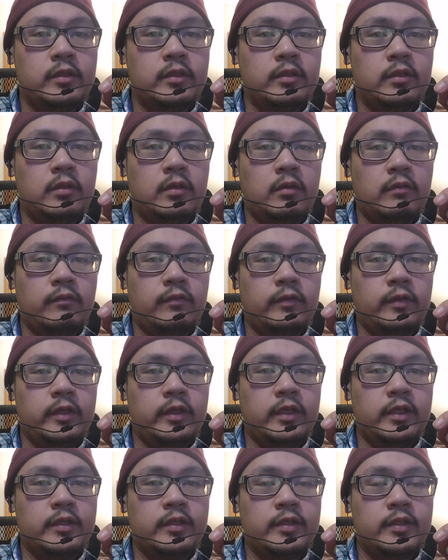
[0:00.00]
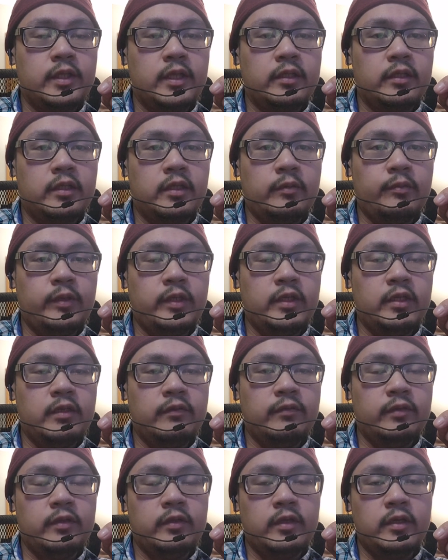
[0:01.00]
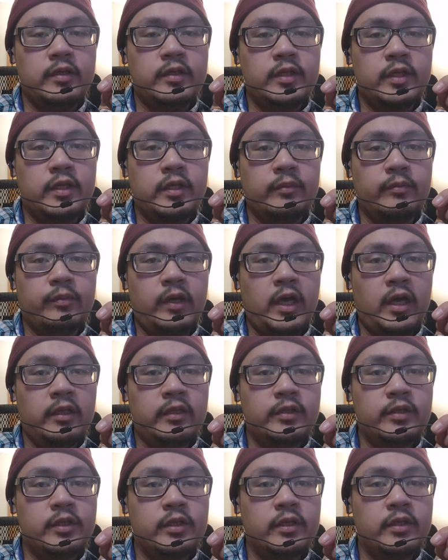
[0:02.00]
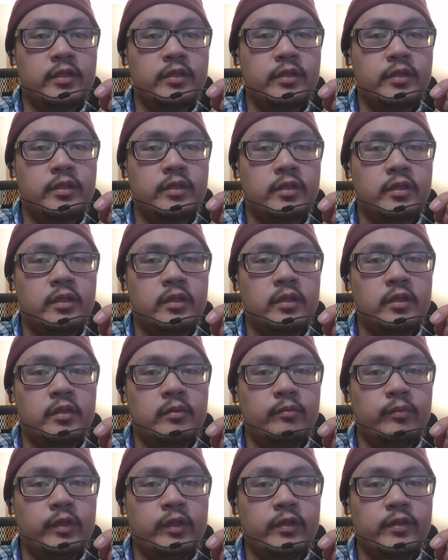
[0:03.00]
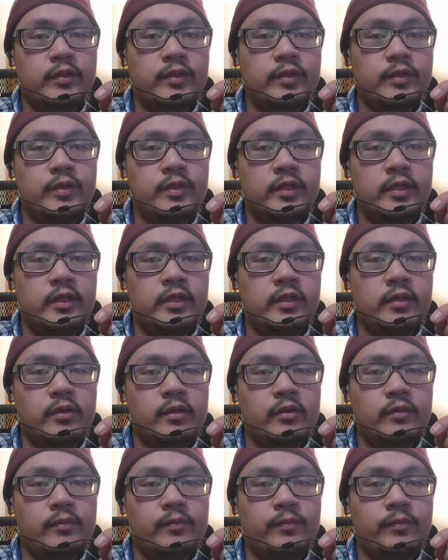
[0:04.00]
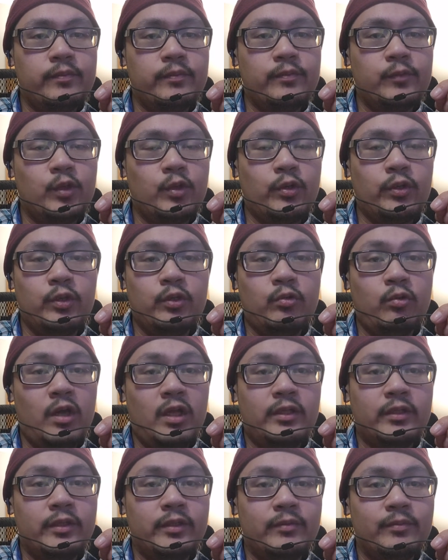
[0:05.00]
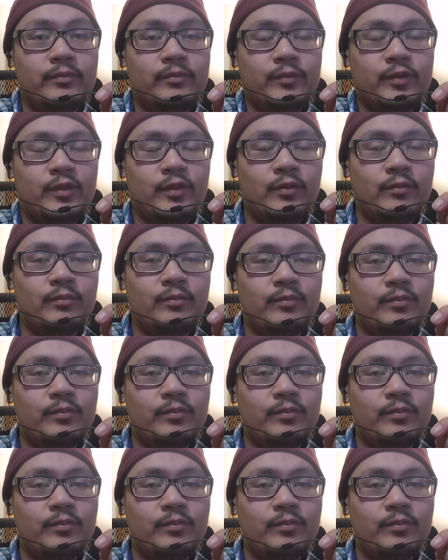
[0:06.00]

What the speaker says: Hopefully it's not clipping. If it does, I apologize. But this is the audio quality. So.